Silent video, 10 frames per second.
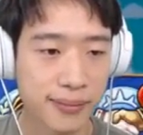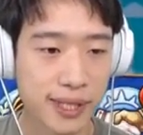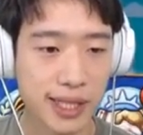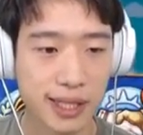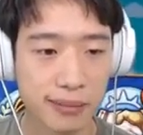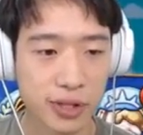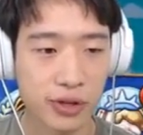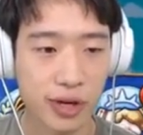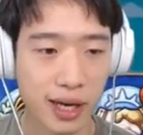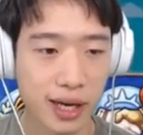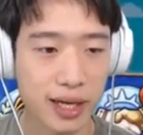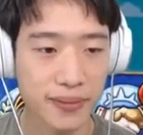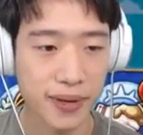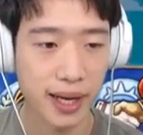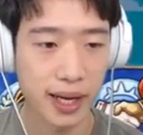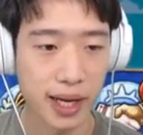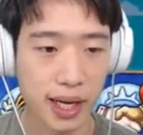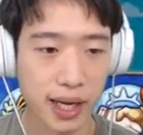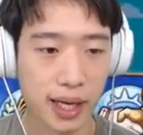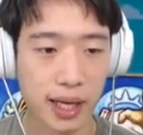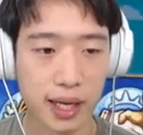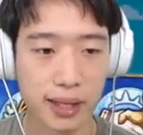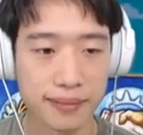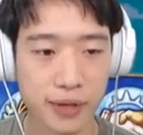please subscribe and